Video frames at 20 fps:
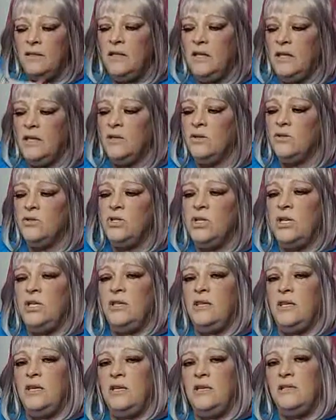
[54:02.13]
The
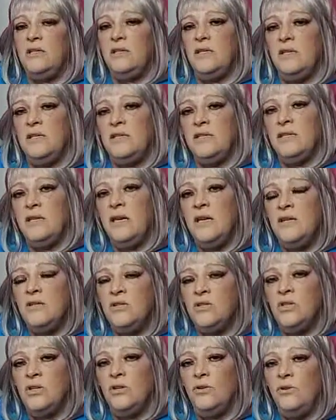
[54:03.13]
energy that is this
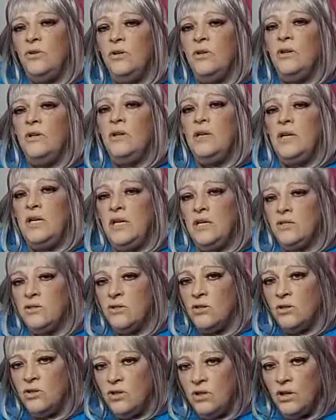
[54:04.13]
skin suit,
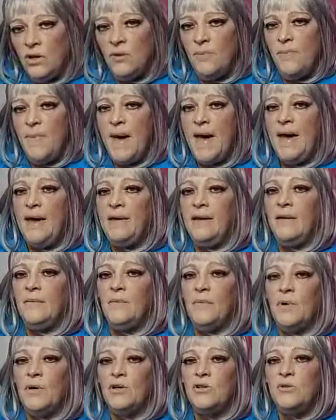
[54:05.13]
it's going to go back
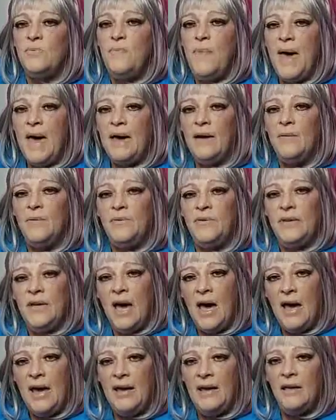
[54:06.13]
and merge back
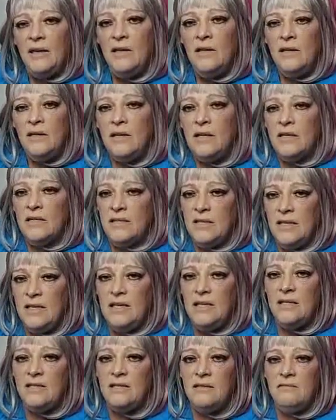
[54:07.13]
with Gaia because
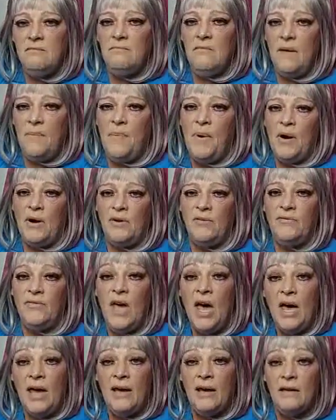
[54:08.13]
it is a part
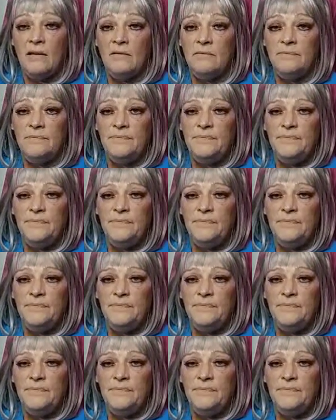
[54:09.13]
of Gaia.